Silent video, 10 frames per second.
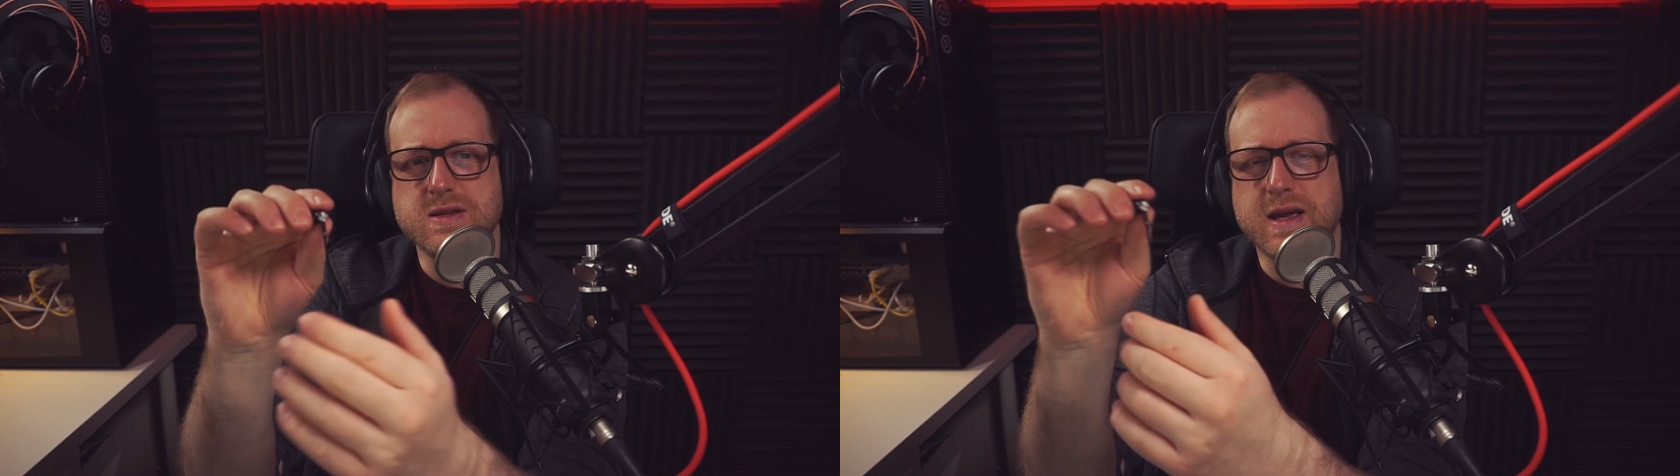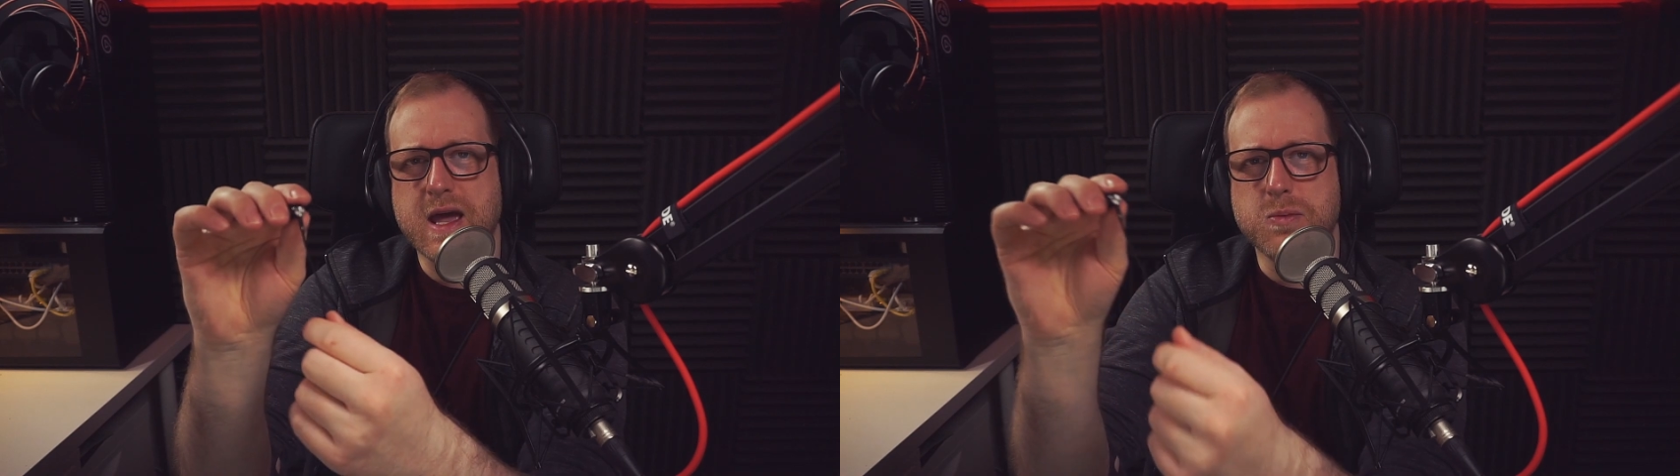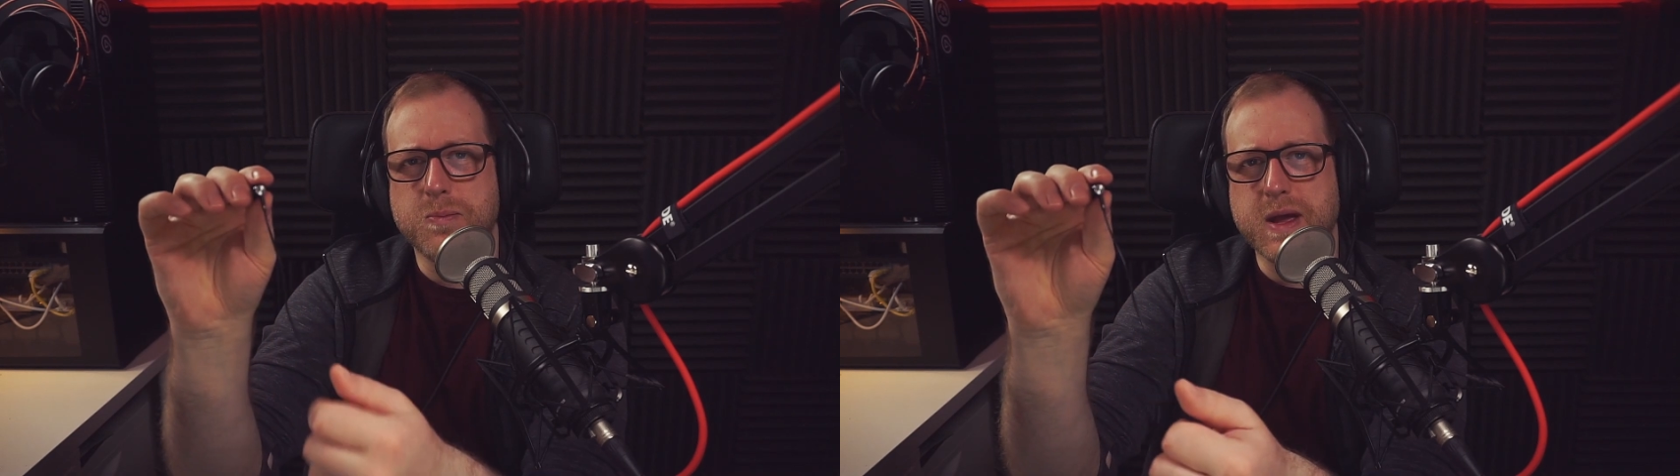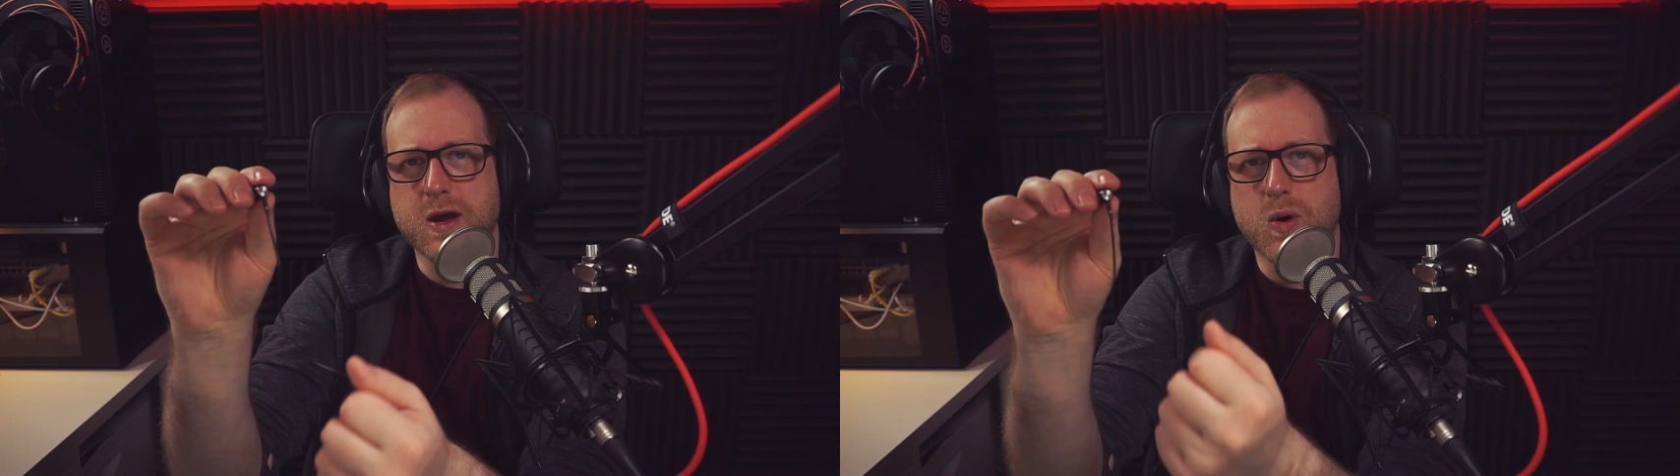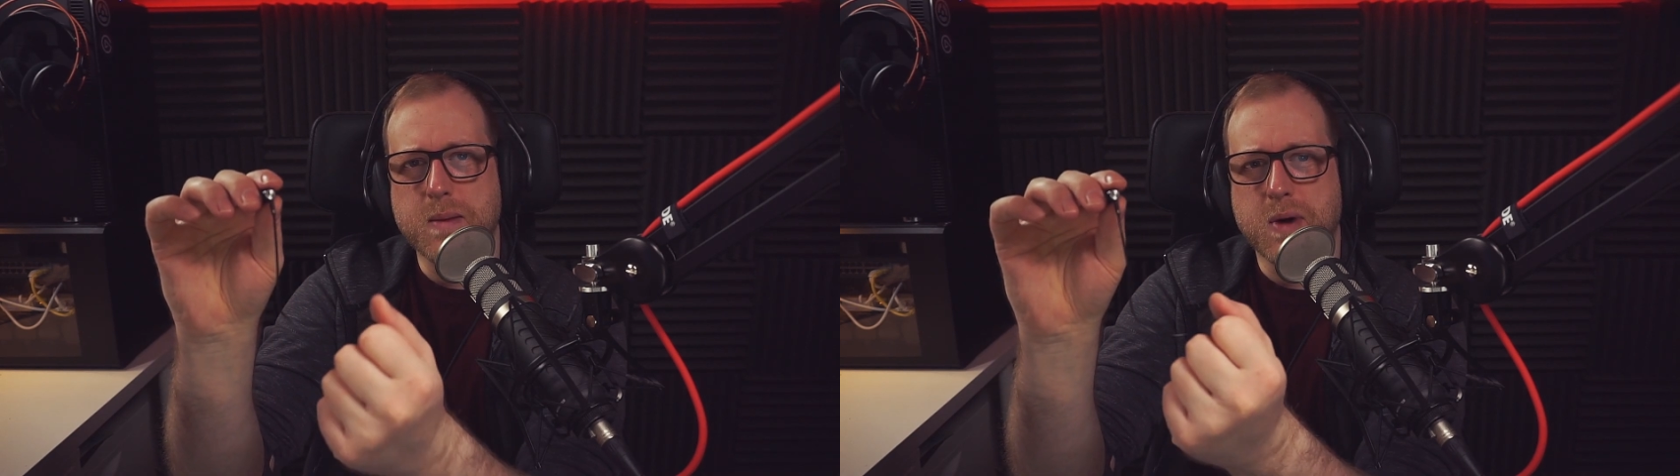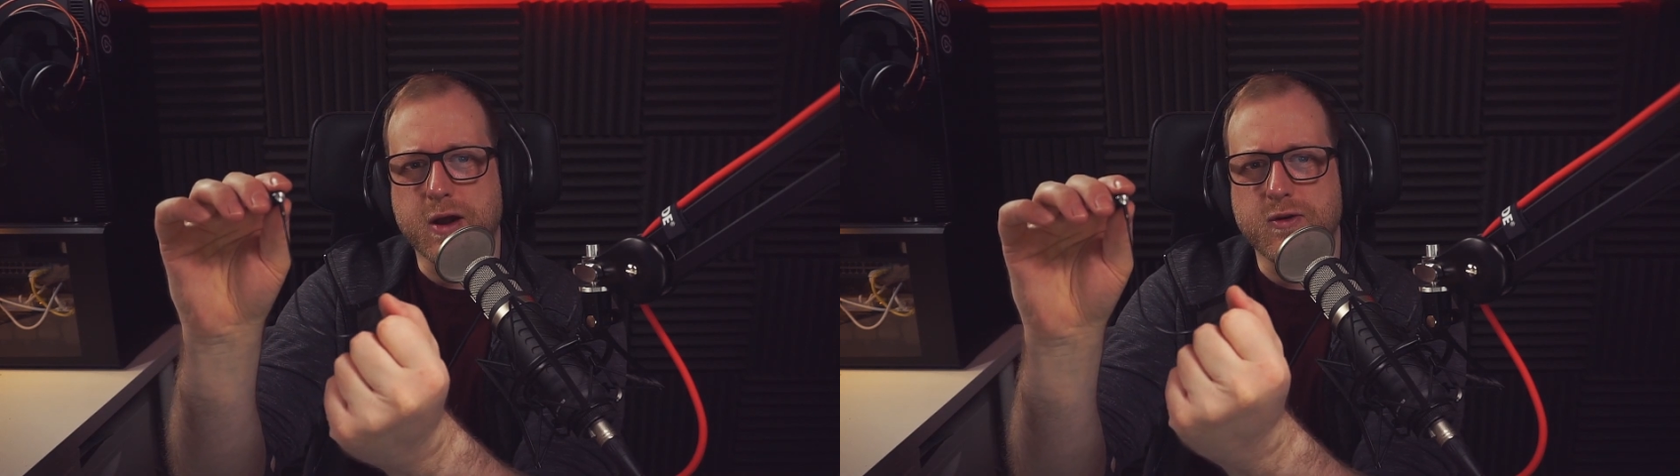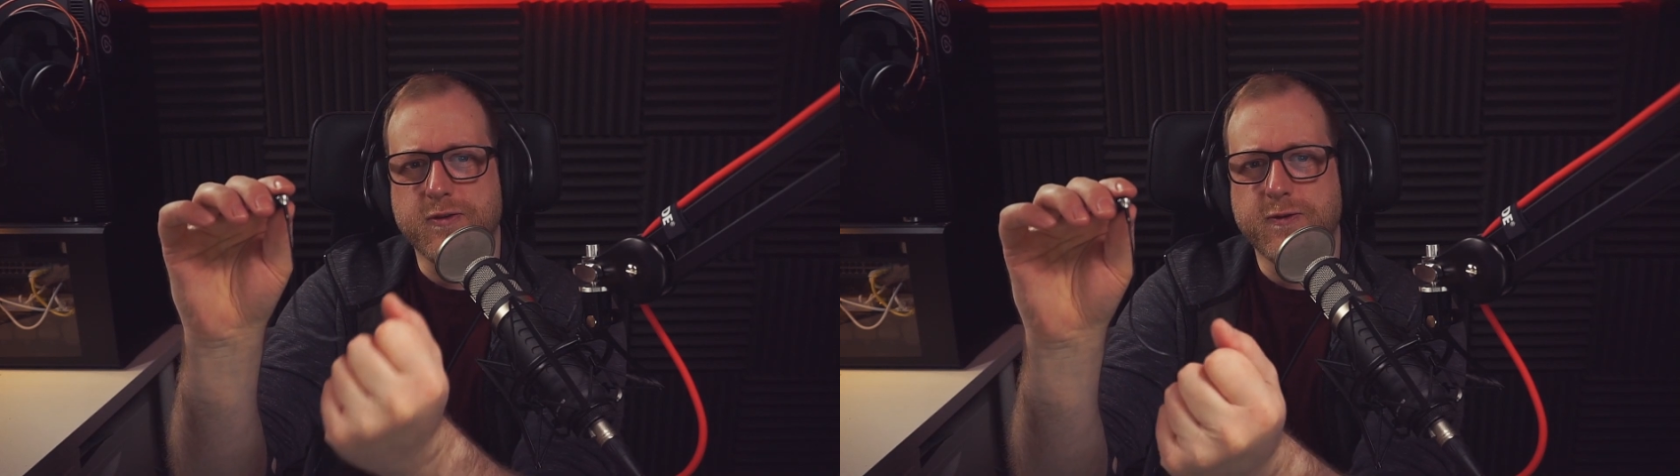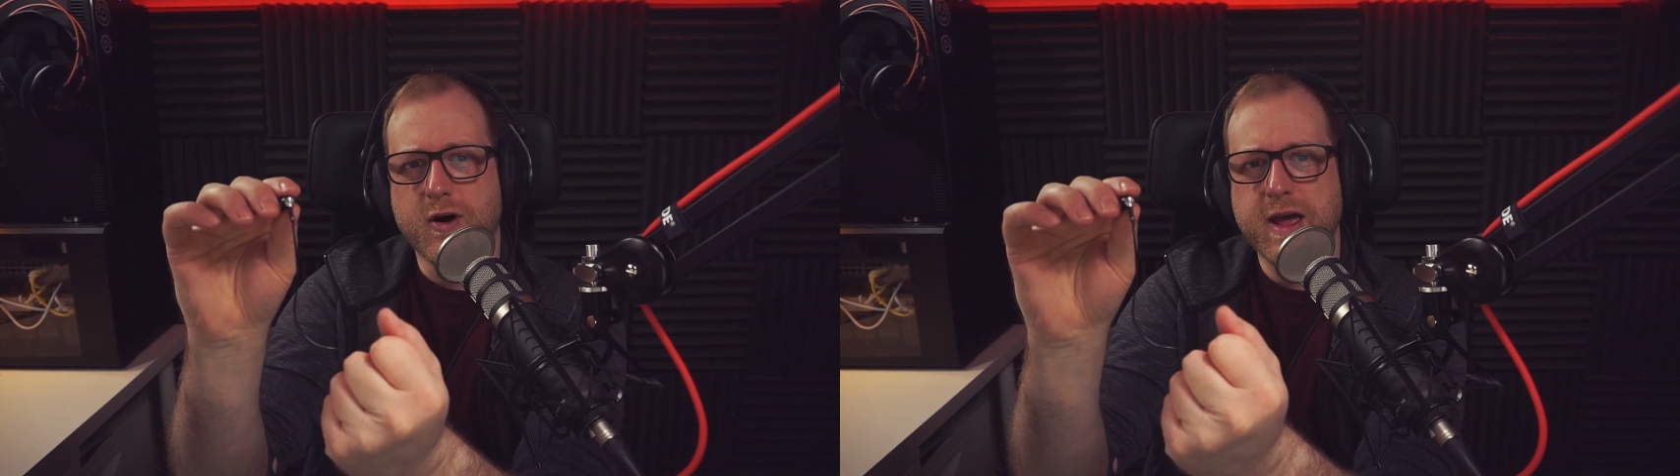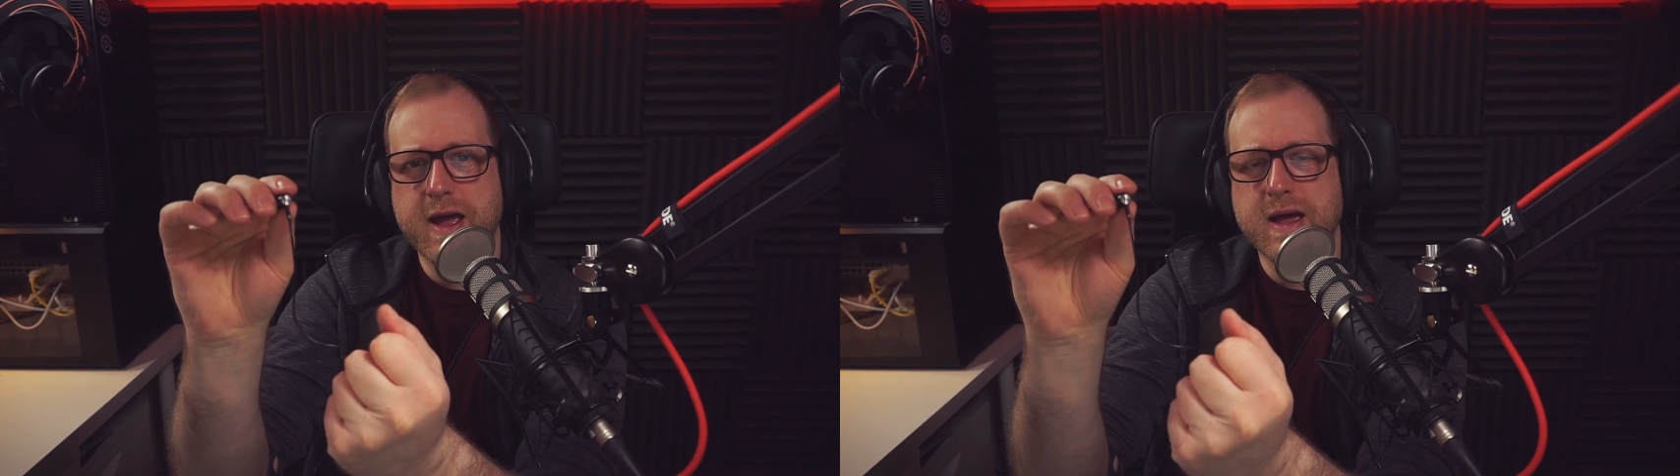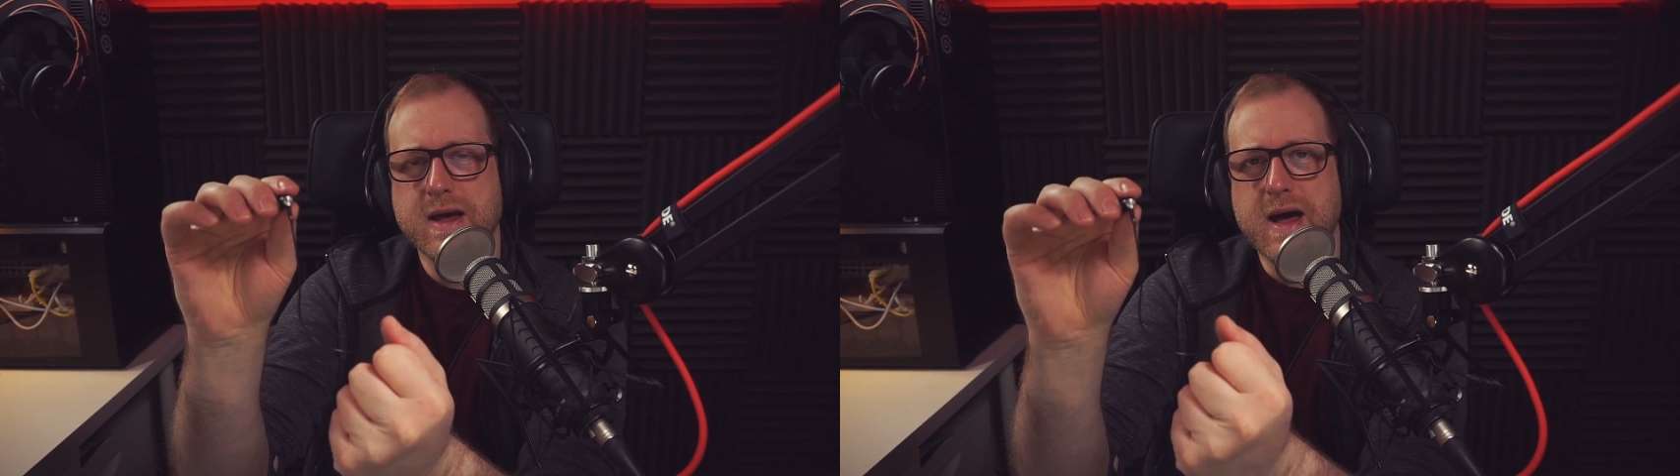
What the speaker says: the cable being quite microphonic